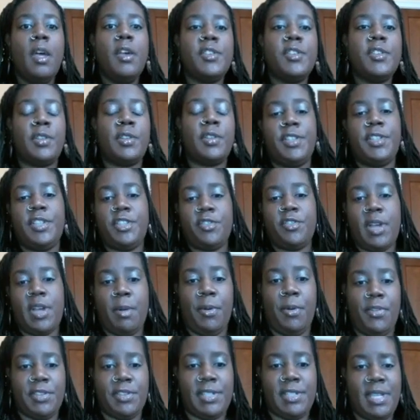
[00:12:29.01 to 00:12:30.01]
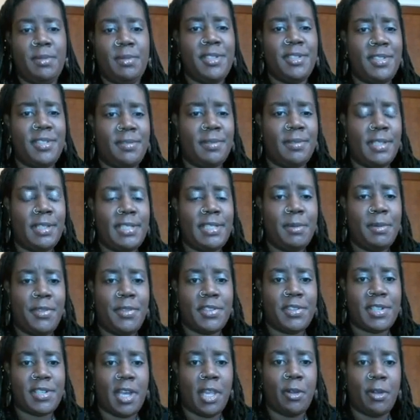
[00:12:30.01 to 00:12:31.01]
So let's just try with this. Let's see what
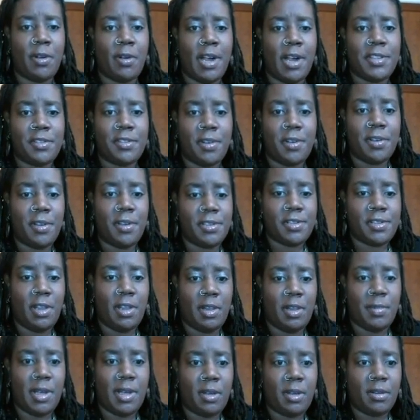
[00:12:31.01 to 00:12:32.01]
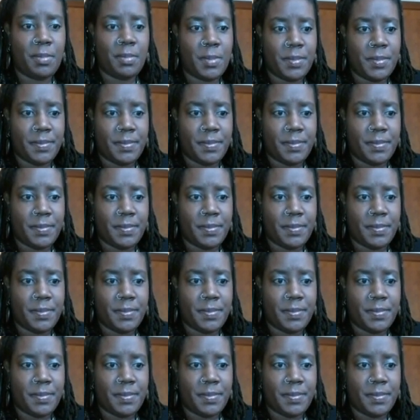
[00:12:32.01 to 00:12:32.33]
this colorizer is all about.